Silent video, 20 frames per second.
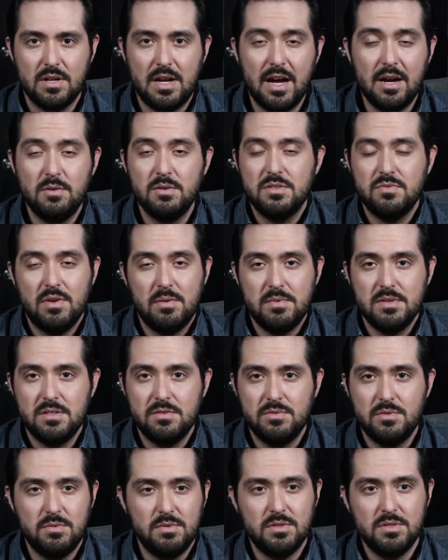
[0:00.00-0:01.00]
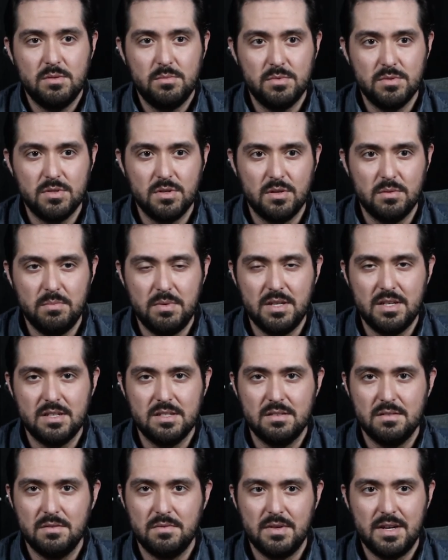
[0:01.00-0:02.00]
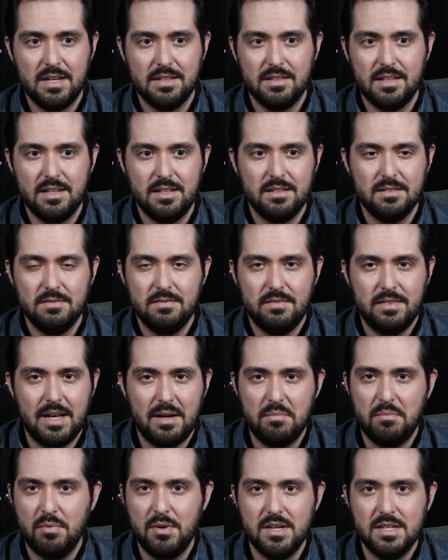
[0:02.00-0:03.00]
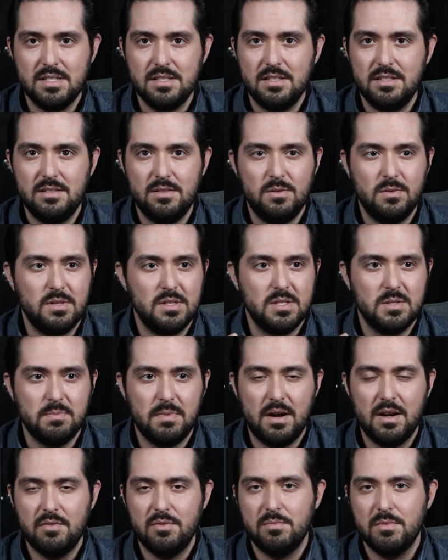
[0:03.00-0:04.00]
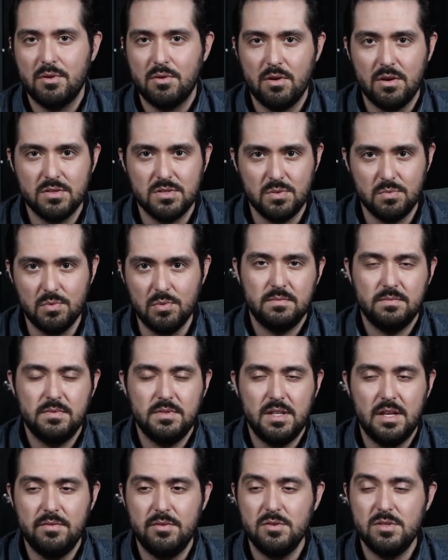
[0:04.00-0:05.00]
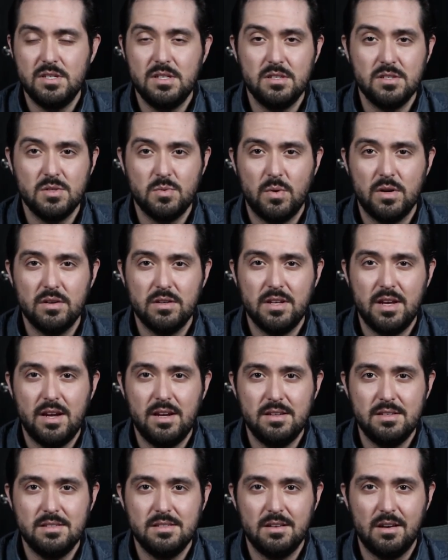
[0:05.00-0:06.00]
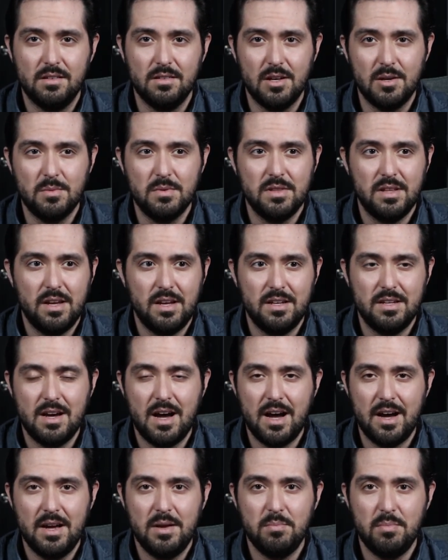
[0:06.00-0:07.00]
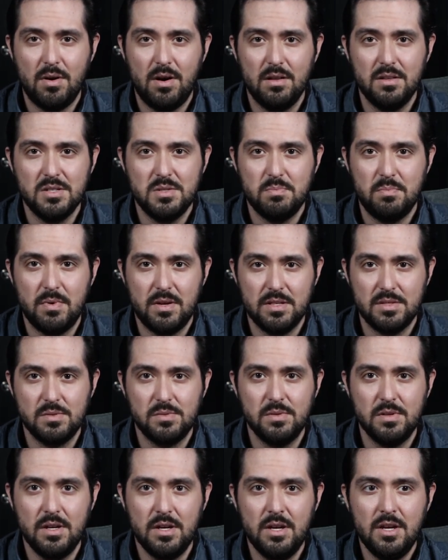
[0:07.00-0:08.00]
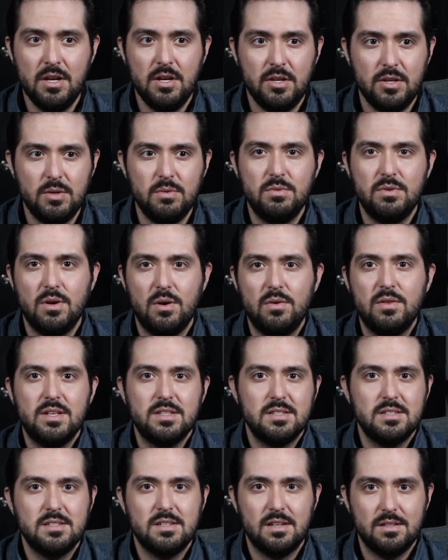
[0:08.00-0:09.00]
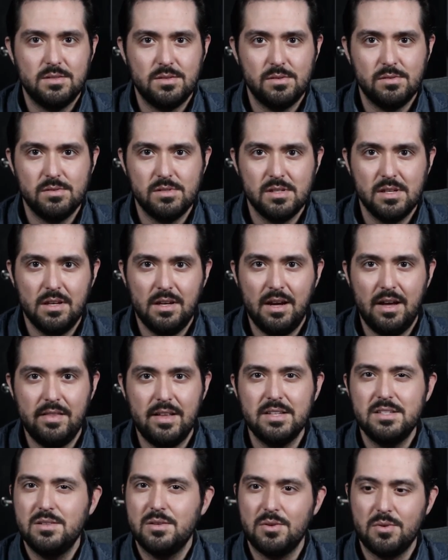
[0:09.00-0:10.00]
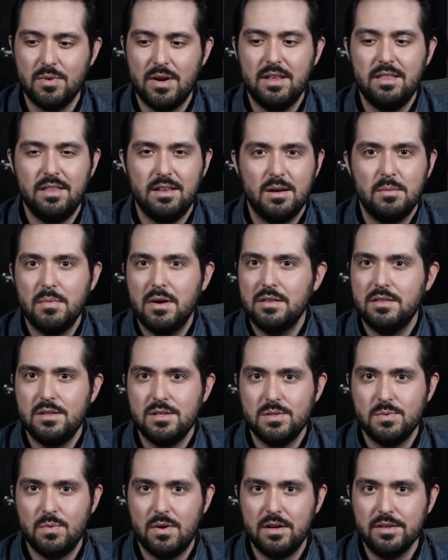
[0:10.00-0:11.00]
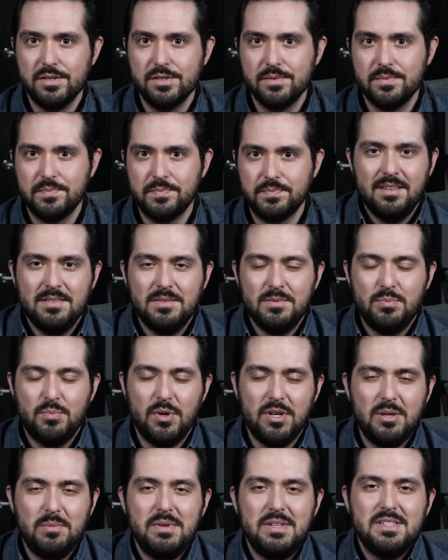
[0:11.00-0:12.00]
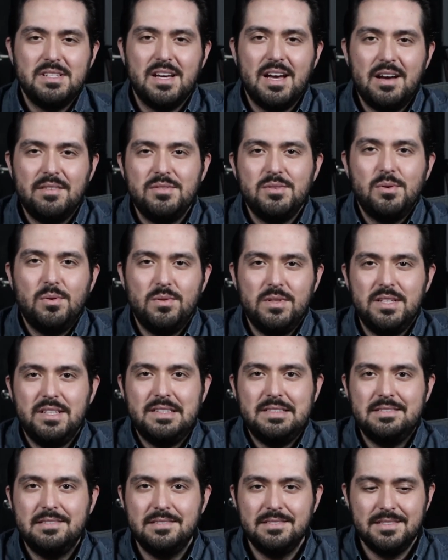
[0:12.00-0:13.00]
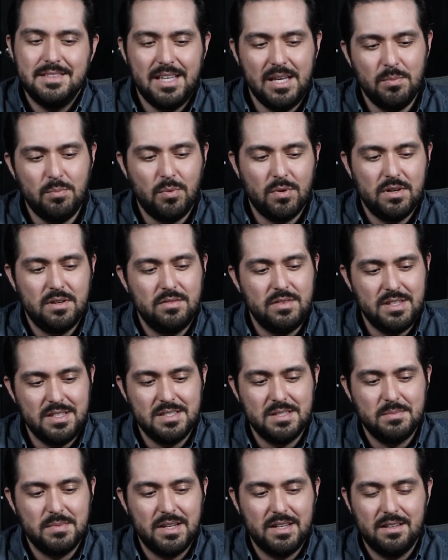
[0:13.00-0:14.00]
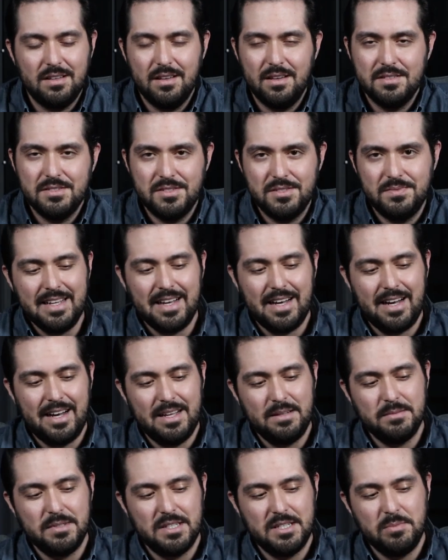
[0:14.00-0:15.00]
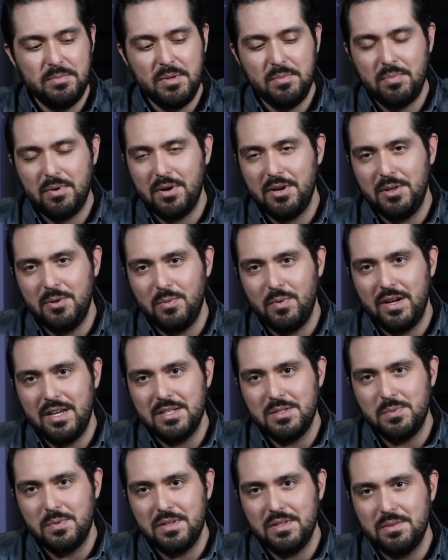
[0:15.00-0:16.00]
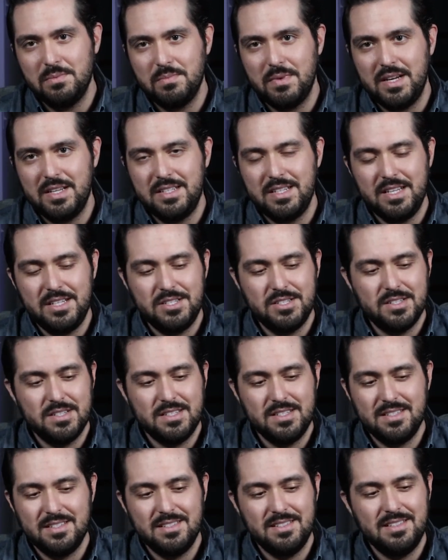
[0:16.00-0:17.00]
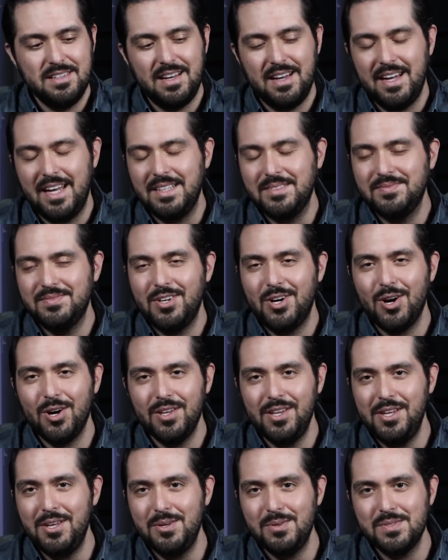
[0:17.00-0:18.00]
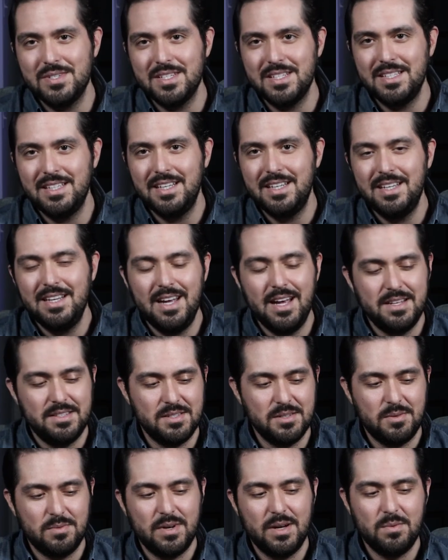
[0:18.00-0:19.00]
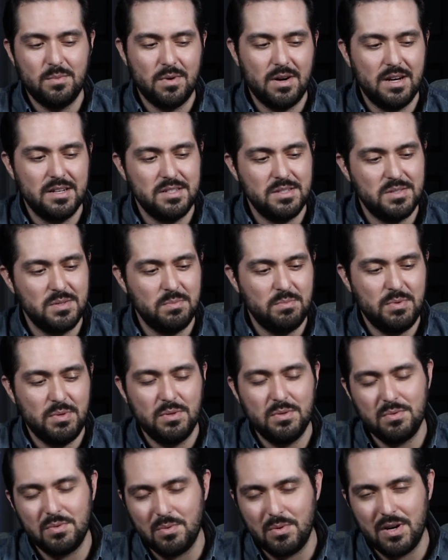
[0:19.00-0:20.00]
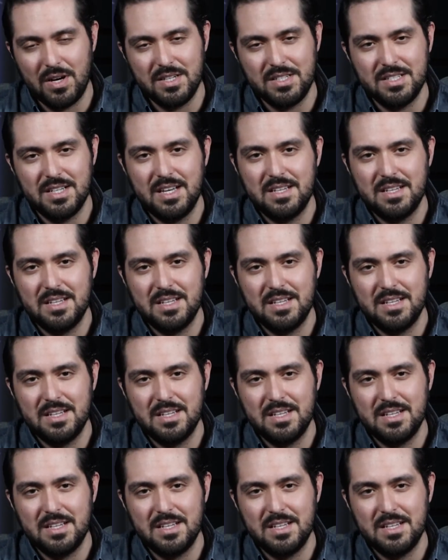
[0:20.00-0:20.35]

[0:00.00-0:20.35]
I always find myself doing a double turn because of the fact like that bracelet, you can spot it from across the room. If you see a squared case along with a high polished bezel, you know that's a Santos. And that's the great thing about this watch. Bringing me to have to only keep one of these in my collection. I am going to be parting ways with my Datejust. I hardly use it. It's a great watch. It's a beautiful watch.